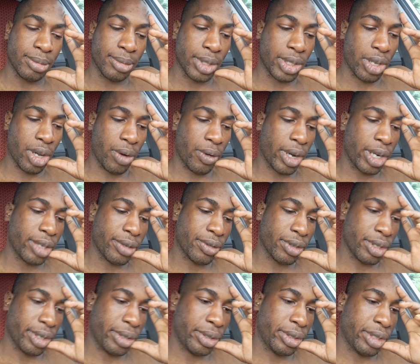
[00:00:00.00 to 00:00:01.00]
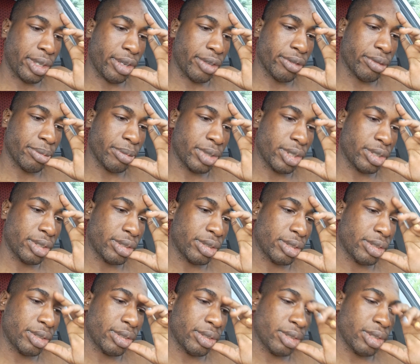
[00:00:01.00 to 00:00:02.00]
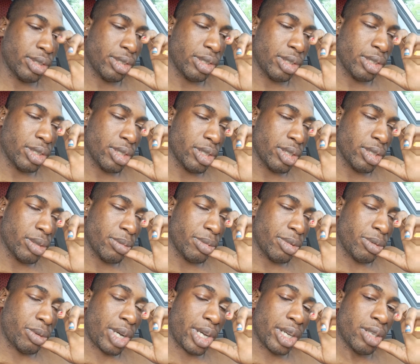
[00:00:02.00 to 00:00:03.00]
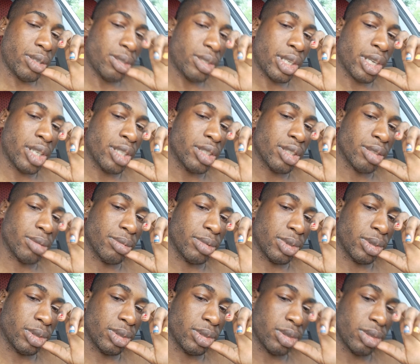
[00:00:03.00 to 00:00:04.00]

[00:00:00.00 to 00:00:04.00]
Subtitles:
It's all right if you don't love me. But why hold on to me?